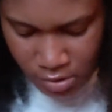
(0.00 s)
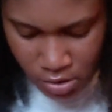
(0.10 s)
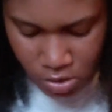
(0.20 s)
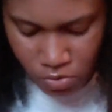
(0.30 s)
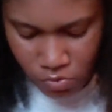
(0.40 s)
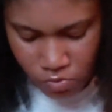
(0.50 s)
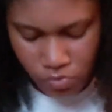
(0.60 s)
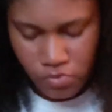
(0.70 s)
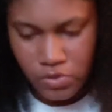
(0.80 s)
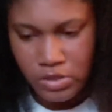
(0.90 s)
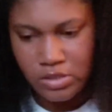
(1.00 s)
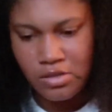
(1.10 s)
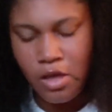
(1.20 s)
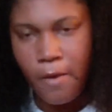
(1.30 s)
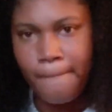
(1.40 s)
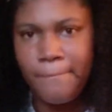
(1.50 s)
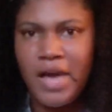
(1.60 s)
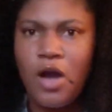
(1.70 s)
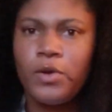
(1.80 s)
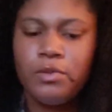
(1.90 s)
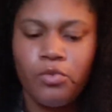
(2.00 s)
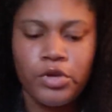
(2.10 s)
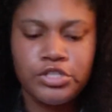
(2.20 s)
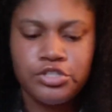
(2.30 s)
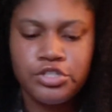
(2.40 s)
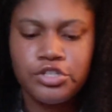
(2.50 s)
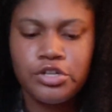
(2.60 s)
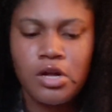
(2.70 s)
to use Maui Moisture.